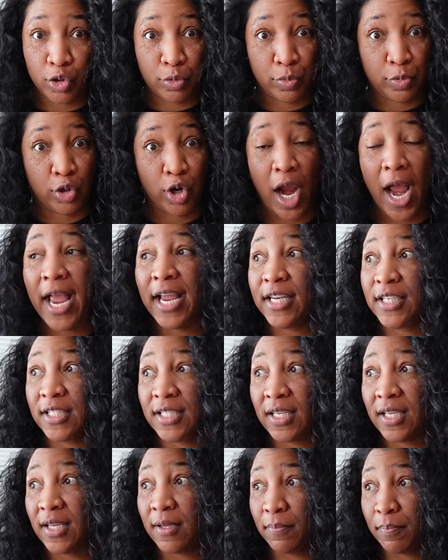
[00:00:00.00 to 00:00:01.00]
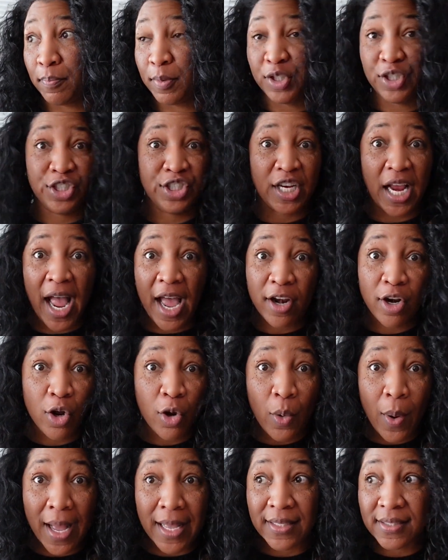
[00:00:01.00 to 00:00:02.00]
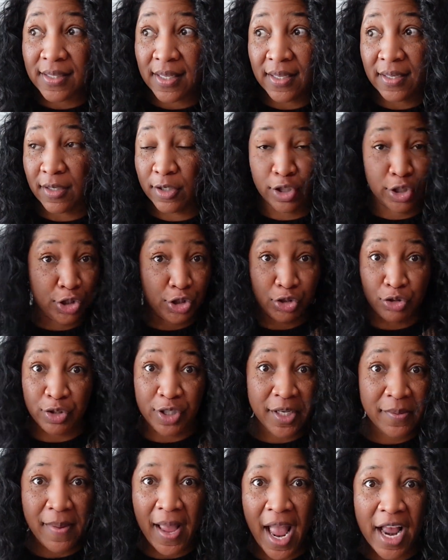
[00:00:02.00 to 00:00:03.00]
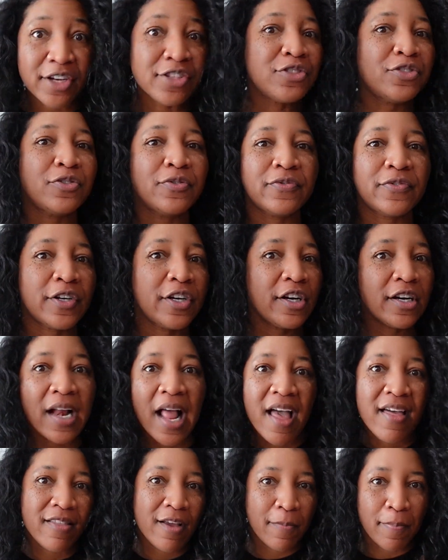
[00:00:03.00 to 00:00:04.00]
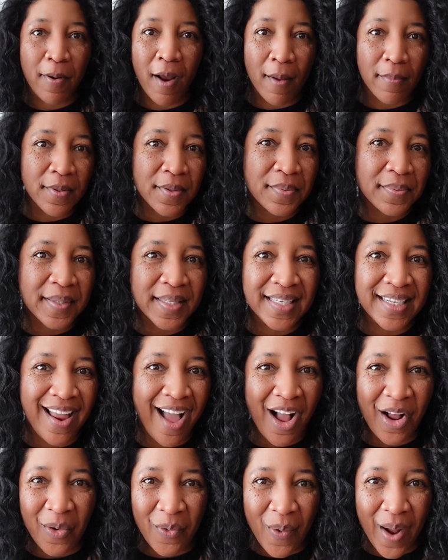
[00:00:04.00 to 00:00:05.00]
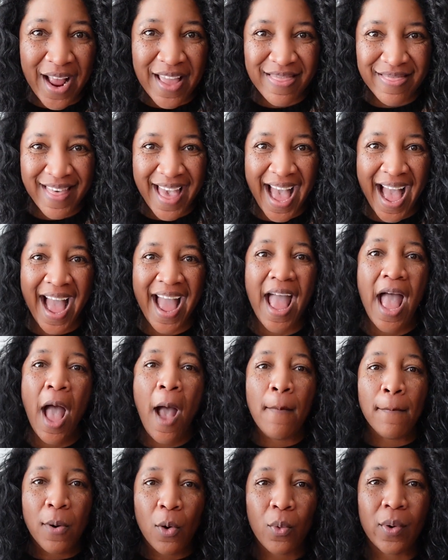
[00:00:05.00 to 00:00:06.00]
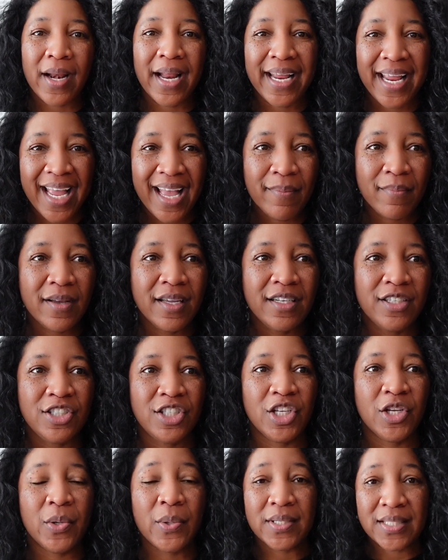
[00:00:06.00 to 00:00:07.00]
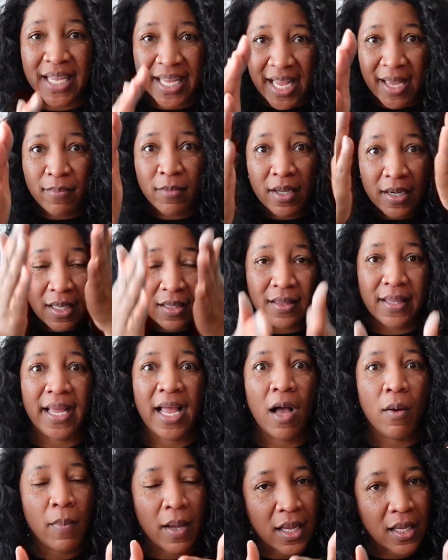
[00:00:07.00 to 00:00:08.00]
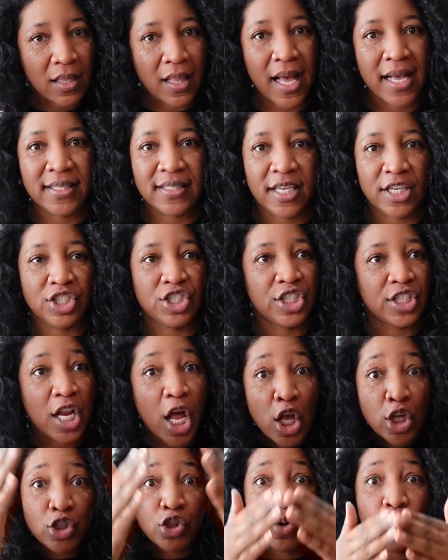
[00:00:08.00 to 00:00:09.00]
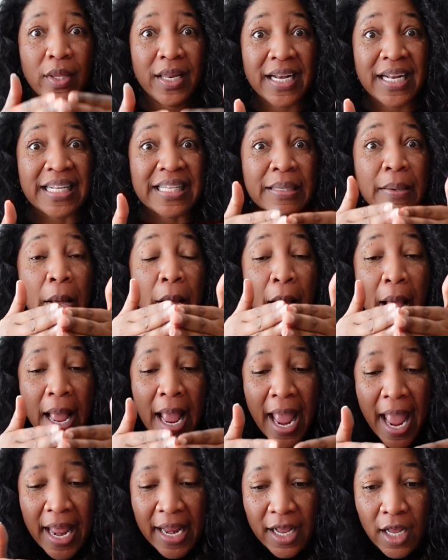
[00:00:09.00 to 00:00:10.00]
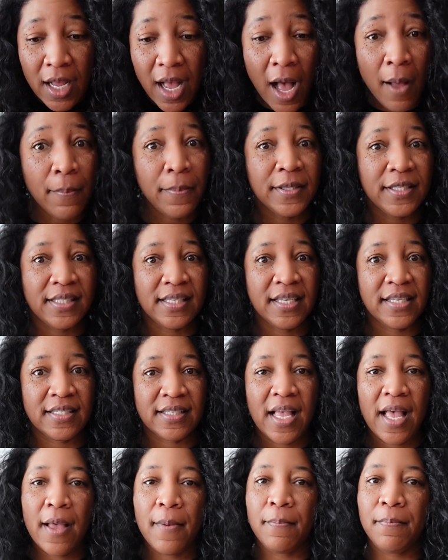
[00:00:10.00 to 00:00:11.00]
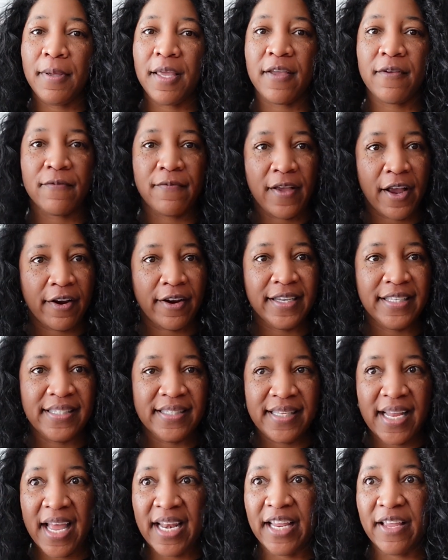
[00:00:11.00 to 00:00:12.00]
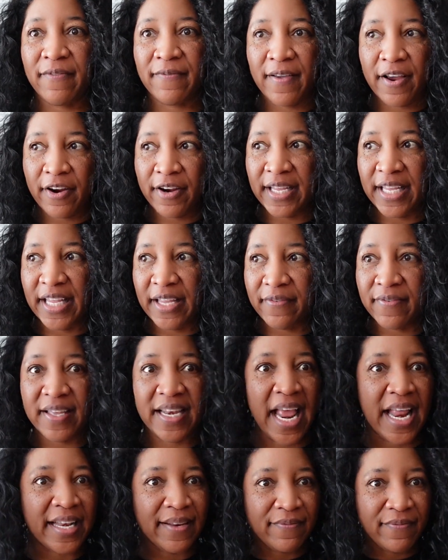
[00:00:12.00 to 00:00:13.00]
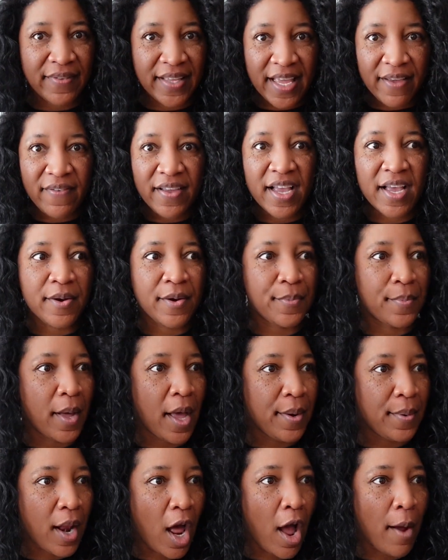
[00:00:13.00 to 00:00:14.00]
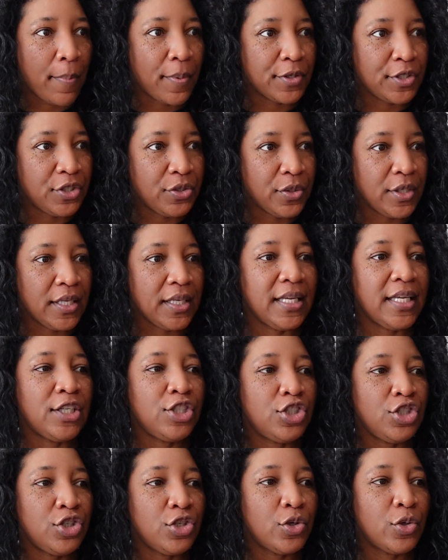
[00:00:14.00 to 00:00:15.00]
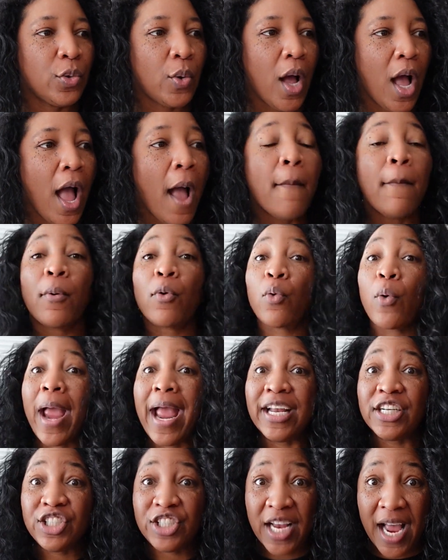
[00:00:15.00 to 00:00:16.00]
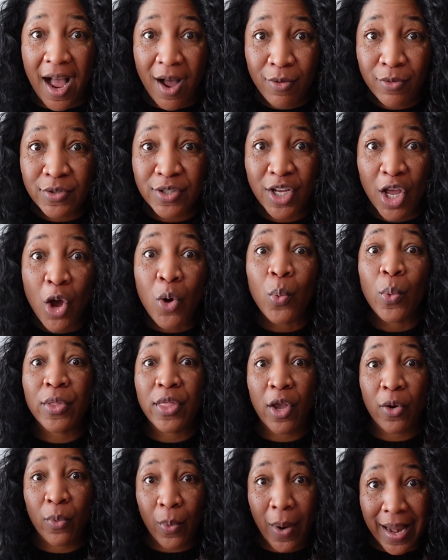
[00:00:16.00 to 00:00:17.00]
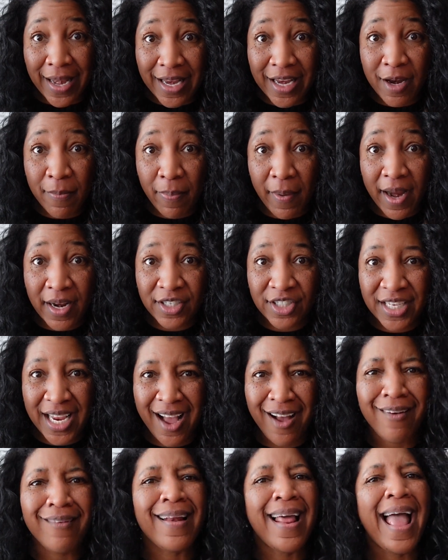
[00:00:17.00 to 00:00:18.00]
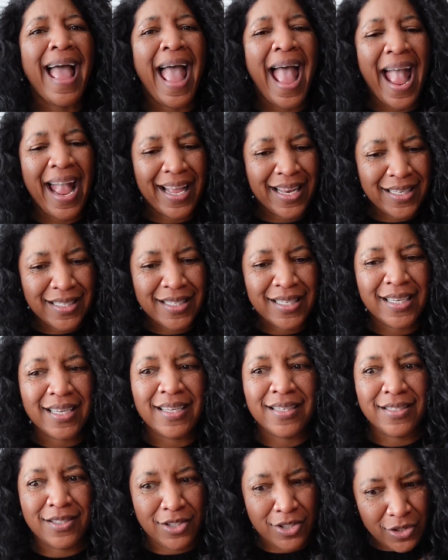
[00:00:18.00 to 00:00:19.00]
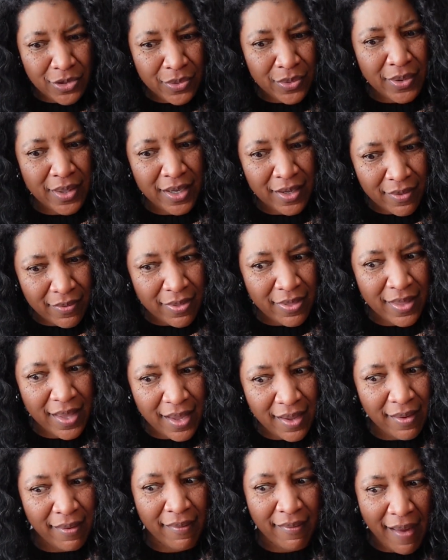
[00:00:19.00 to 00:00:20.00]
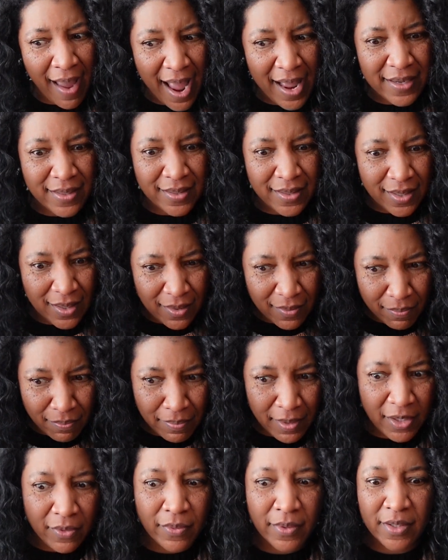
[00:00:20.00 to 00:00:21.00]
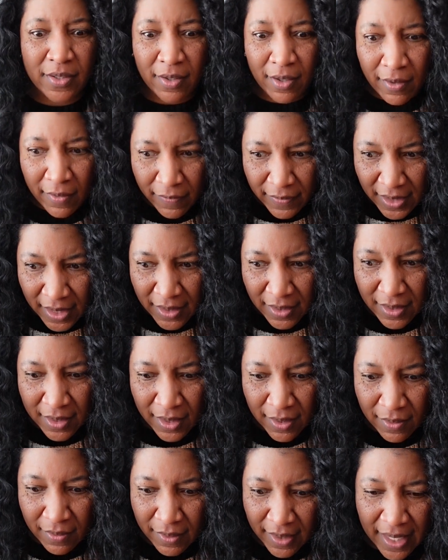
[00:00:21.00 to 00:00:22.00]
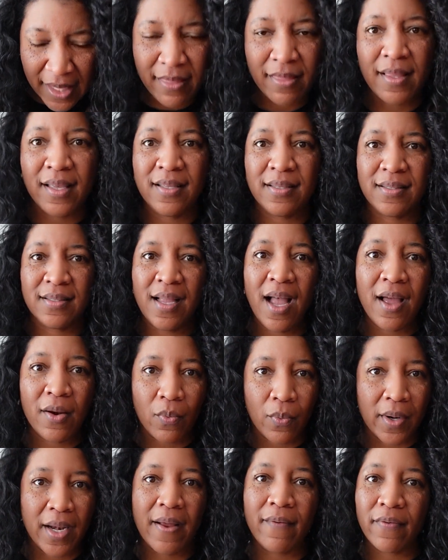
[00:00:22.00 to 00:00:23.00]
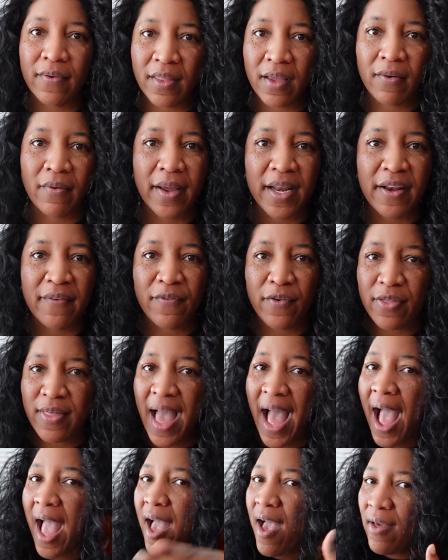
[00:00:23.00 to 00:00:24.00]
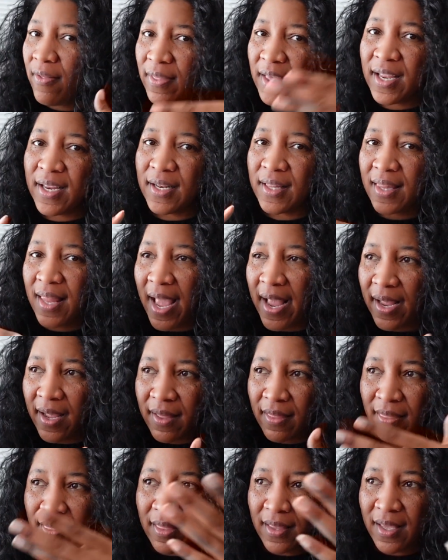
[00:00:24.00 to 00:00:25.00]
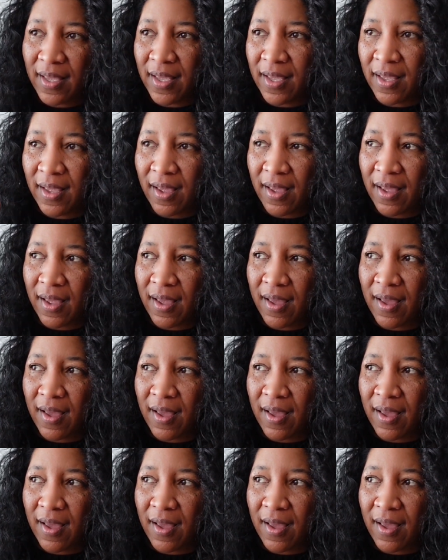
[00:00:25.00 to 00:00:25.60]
trying to shadow as an extreme extrovert. They're probably not quite that. But what I am going to do is I am going to lay out my class session so that it encompasses being very steady, very even, and giving them an opportunity to branch out when they're ready to branch out and to do their thing and to be reserved and to get things done whenever they're ready for that. They like the